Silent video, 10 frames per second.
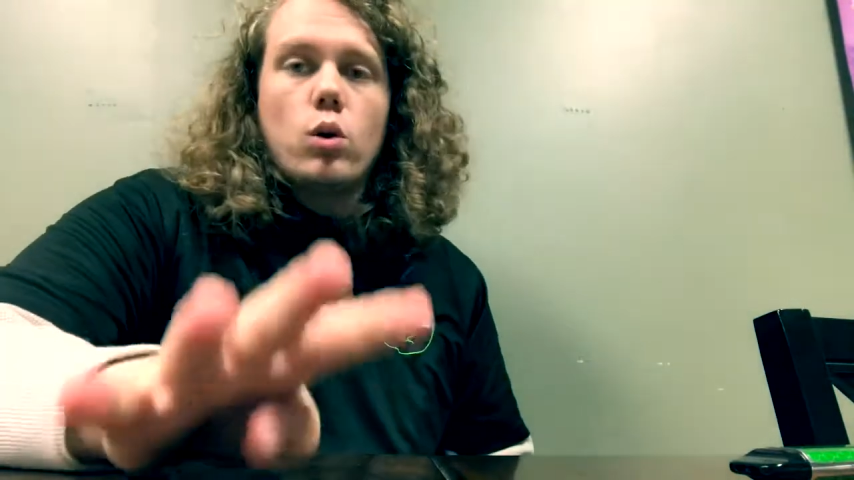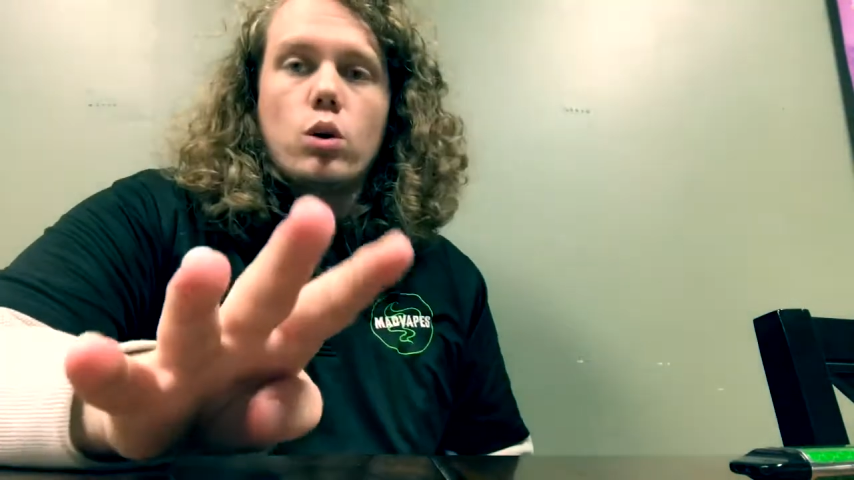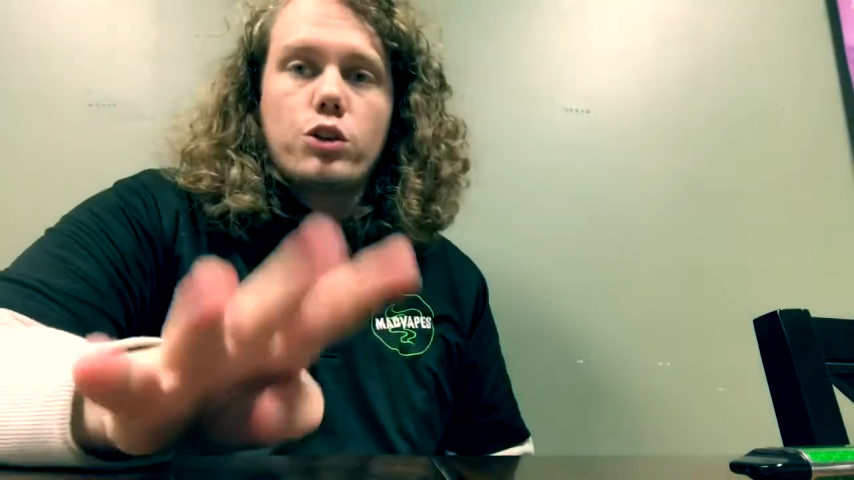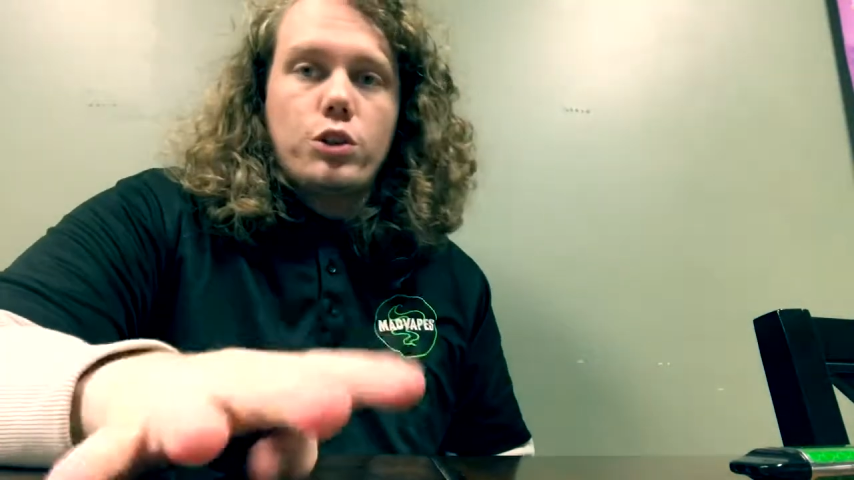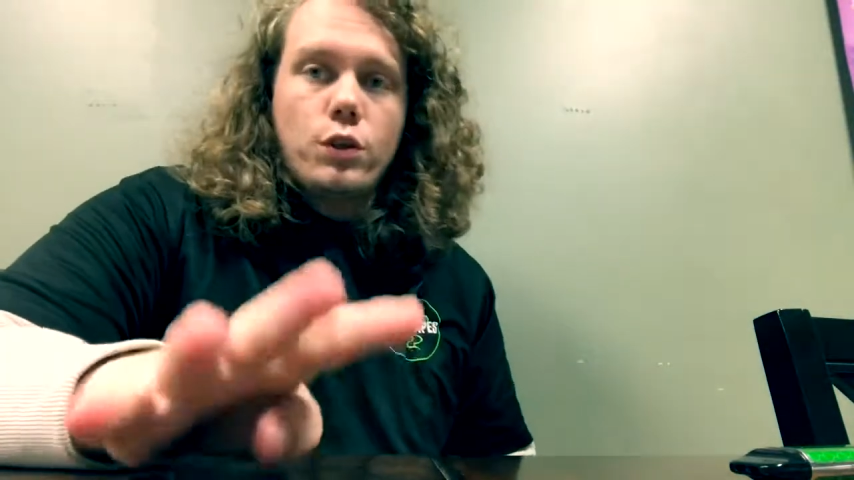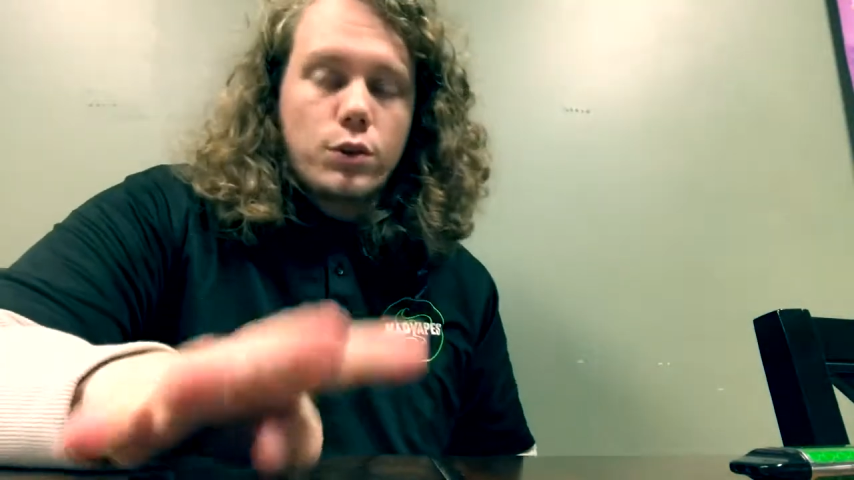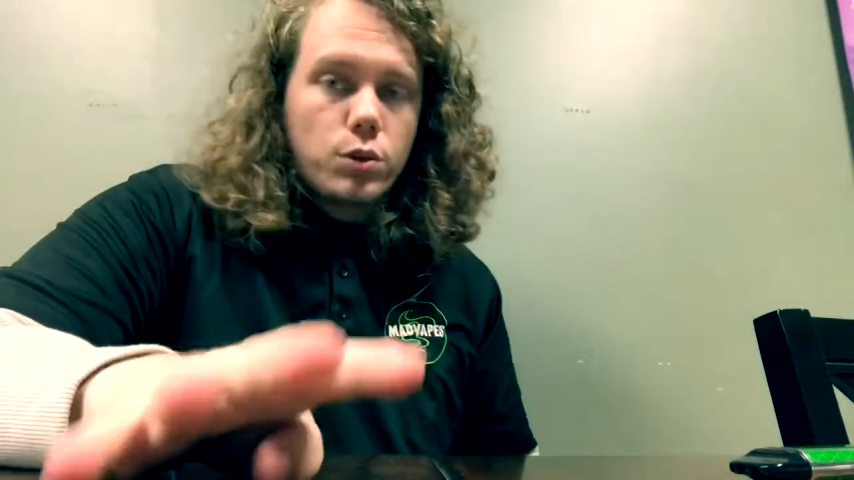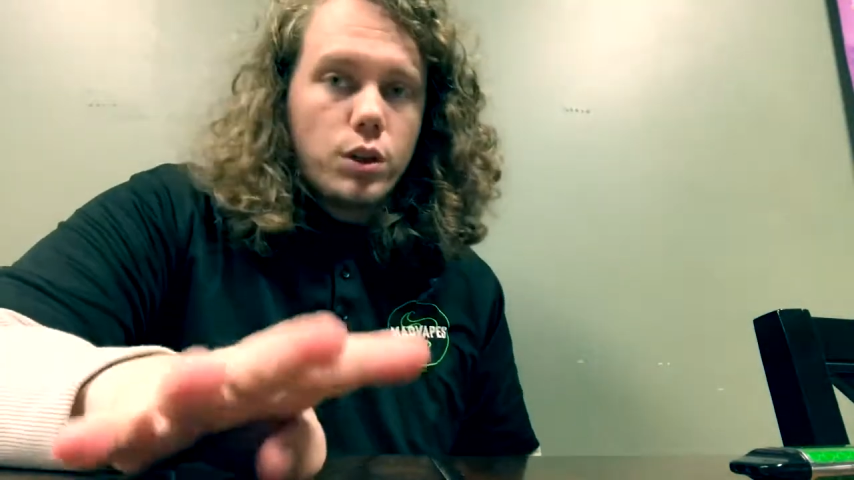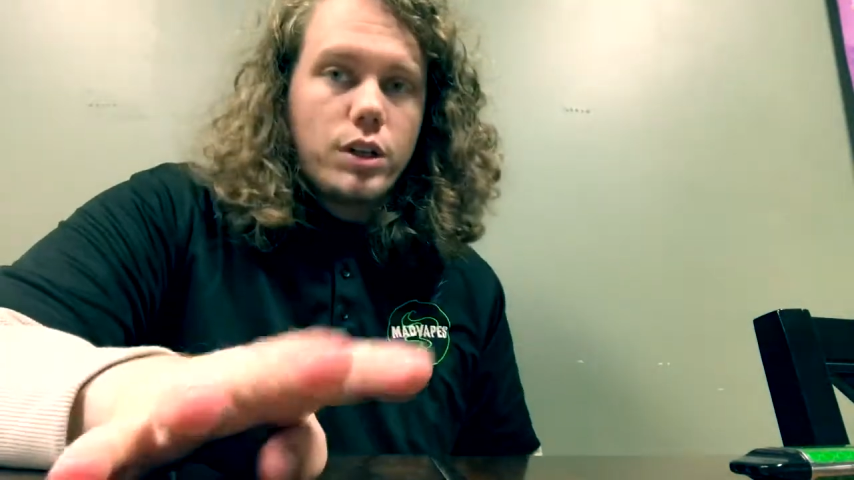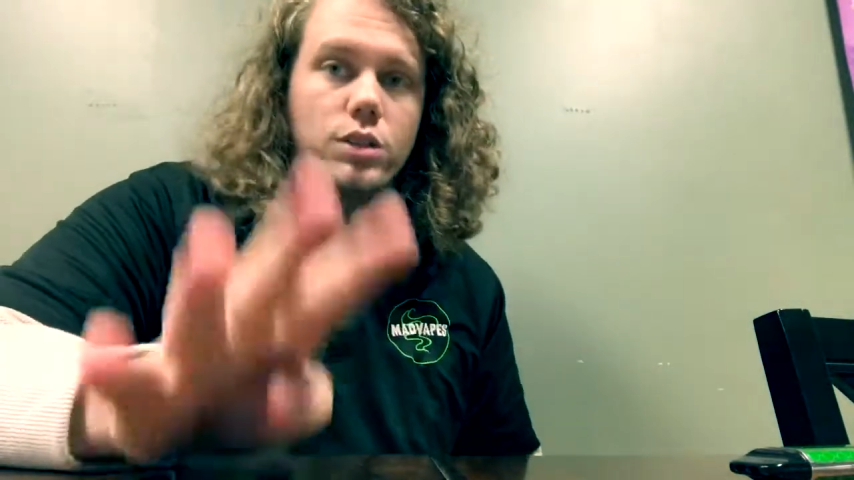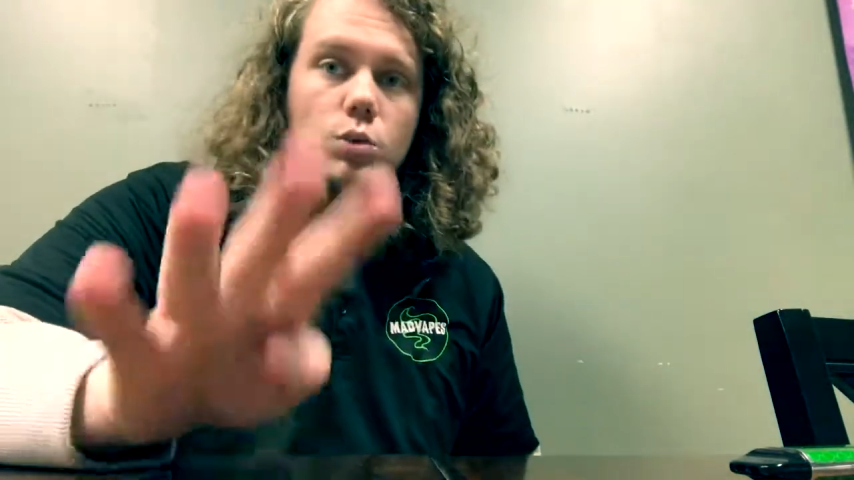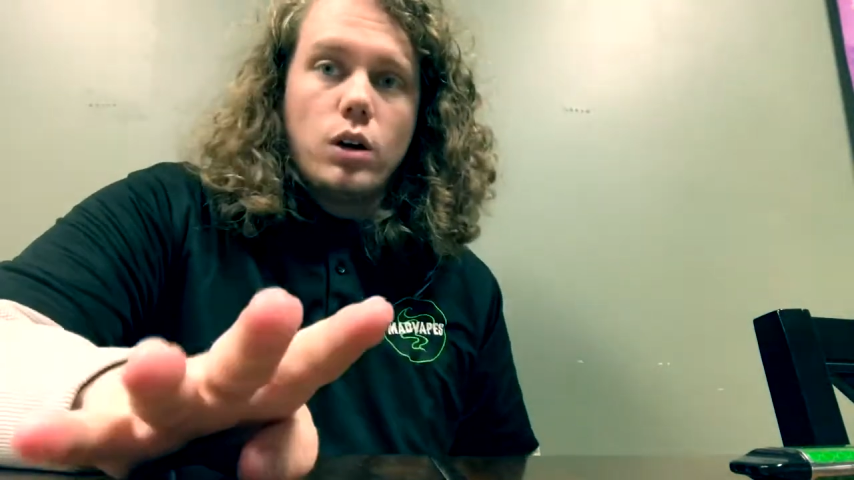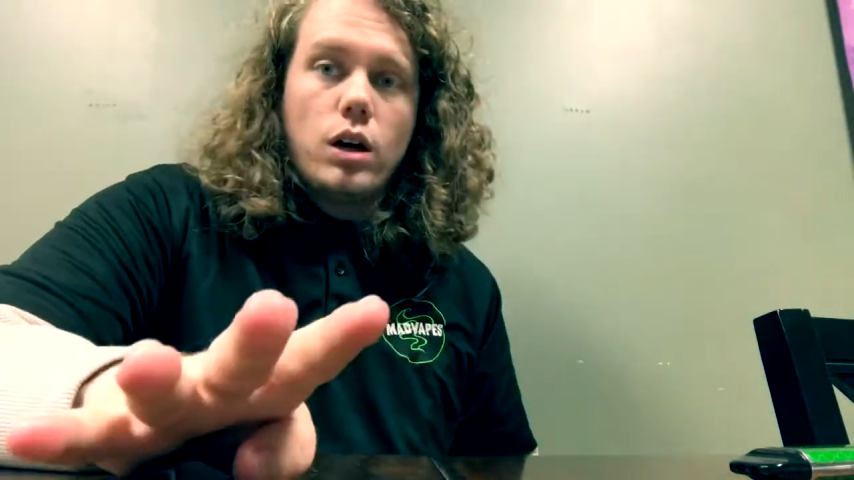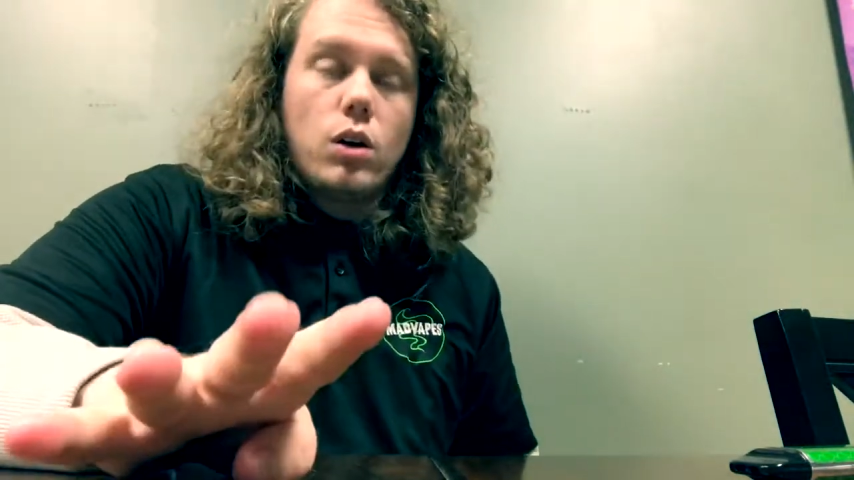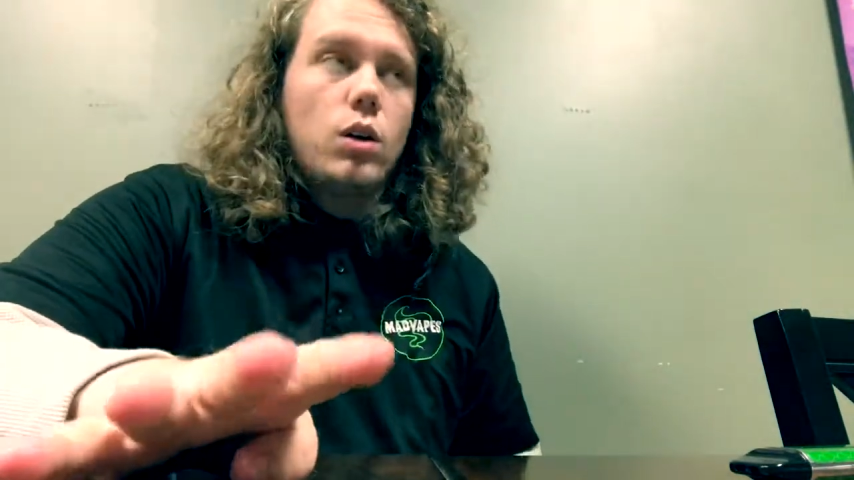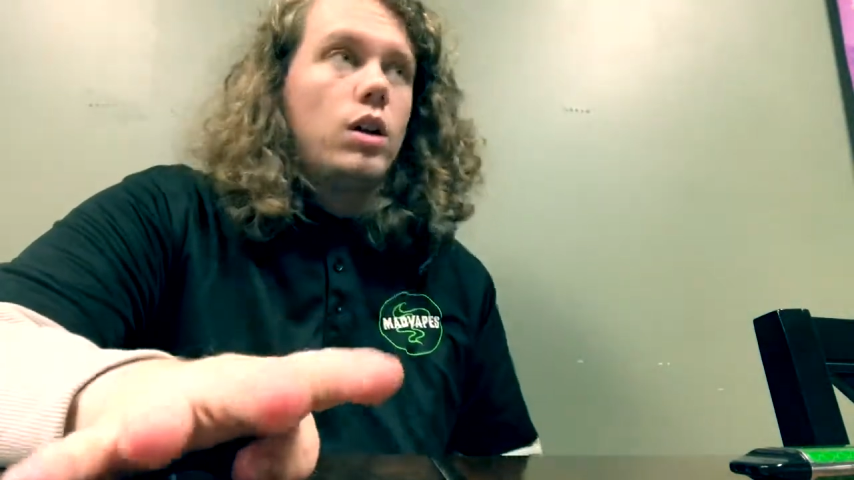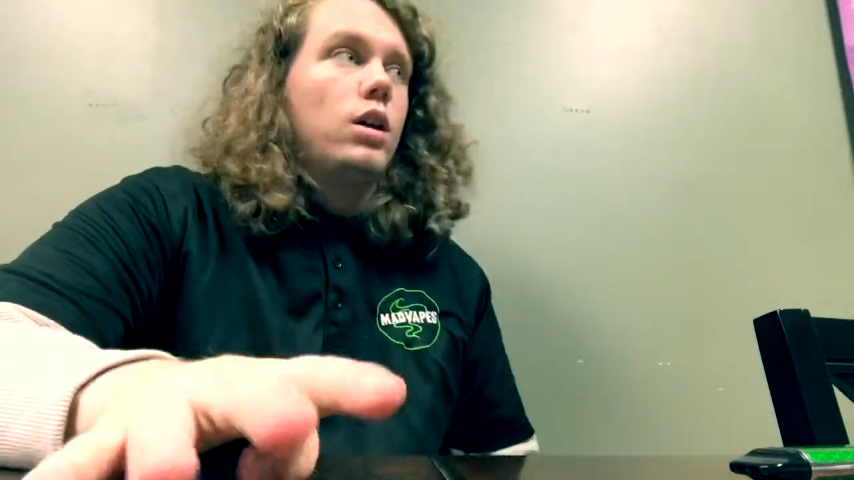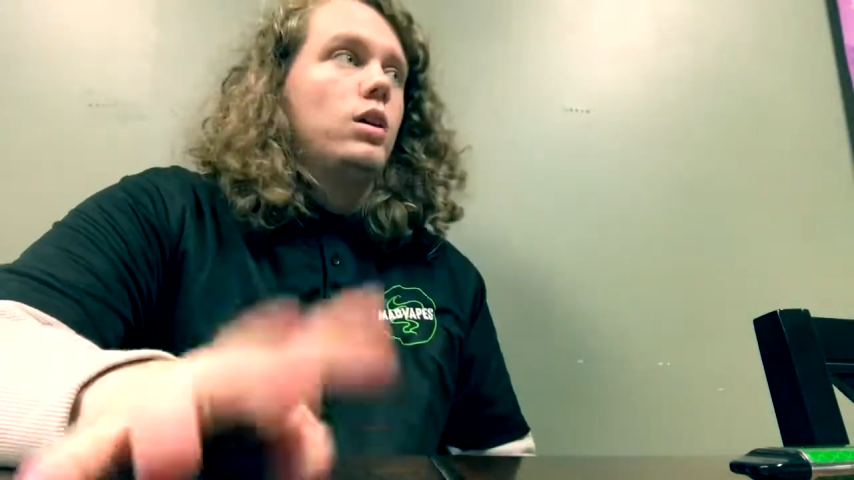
or 2 for 20 as well.